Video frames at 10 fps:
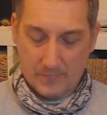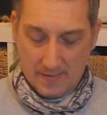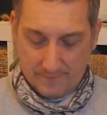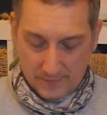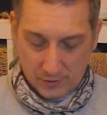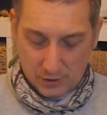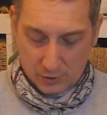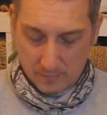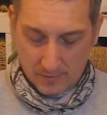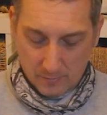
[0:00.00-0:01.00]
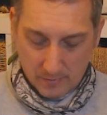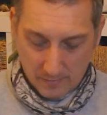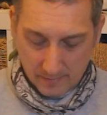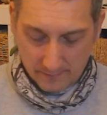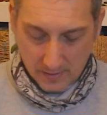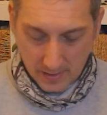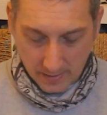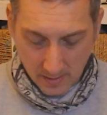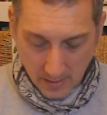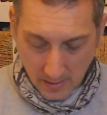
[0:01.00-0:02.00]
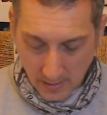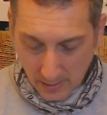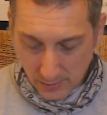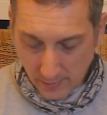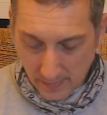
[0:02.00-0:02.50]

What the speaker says: that fish is swimming away with your fly. So